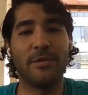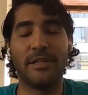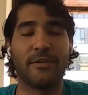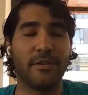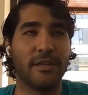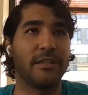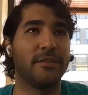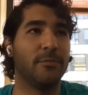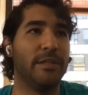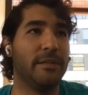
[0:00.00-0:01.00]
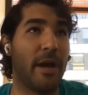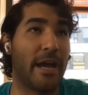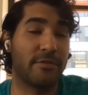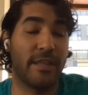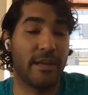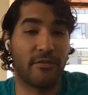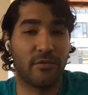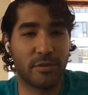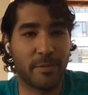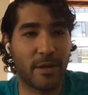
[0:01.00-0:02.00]
We couldn't, we actually, they
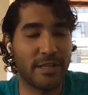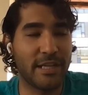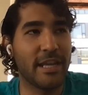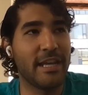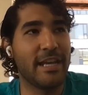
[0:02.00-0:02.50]
never responded.